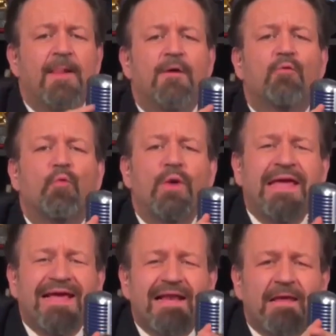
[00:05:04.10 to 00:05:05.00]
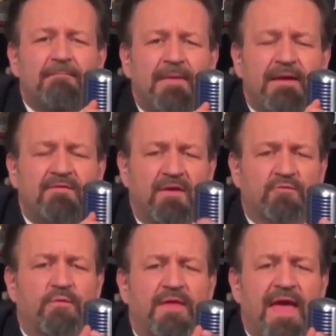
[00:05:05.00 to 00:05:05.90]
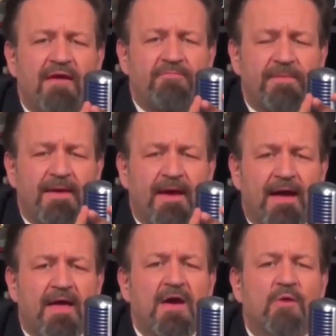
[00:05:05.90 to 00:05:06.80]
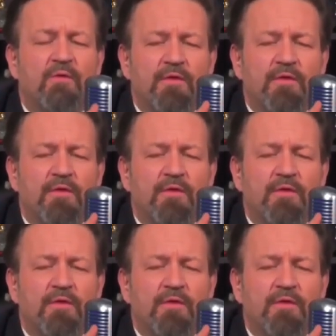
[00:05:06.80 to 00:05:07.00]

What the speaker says: out weekly meetings with the FBI,